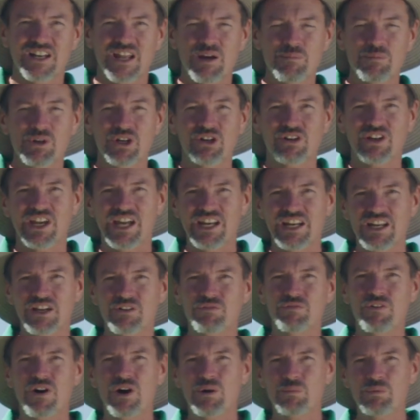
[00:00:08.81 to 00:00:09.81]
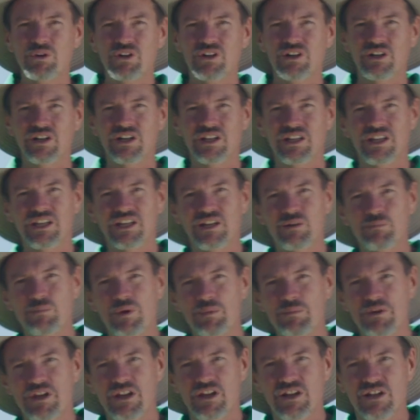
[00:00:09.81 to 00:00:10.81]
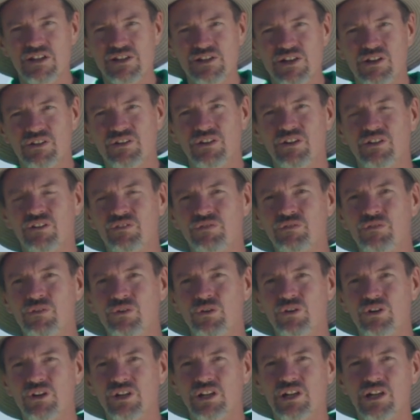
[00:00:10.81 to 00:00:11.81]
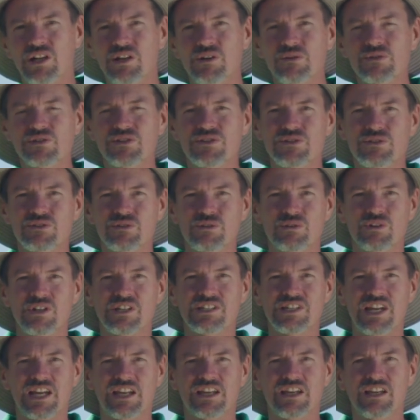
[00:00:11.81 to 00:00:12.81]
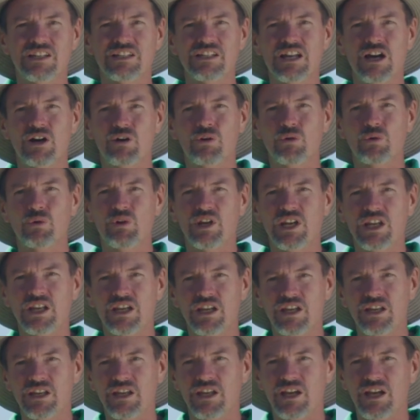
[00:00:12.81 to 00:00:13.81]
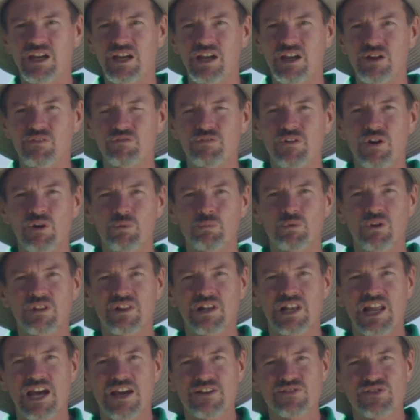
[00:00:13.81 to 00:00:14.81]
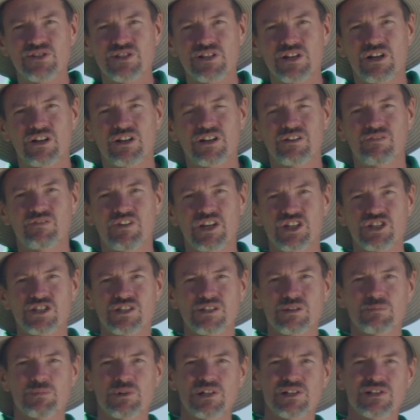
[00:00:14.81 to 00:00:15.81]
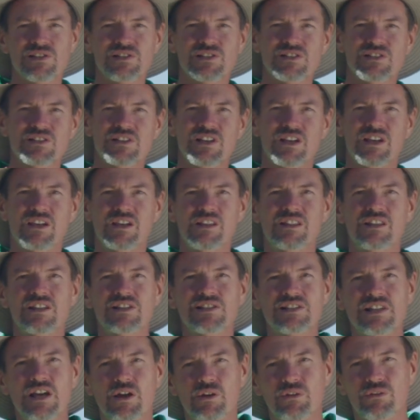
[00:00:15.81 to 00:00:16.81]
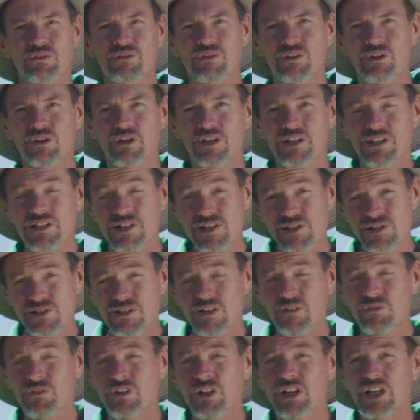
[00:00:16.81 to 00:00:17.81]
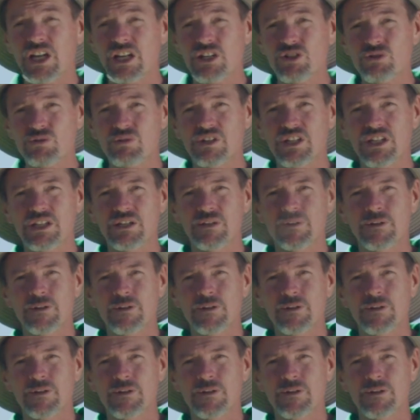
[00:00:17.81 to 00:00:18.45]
I'm an organic farmer in Namibia for close to a decade now already. I farm with livestock and vegetables in the southeast of the country.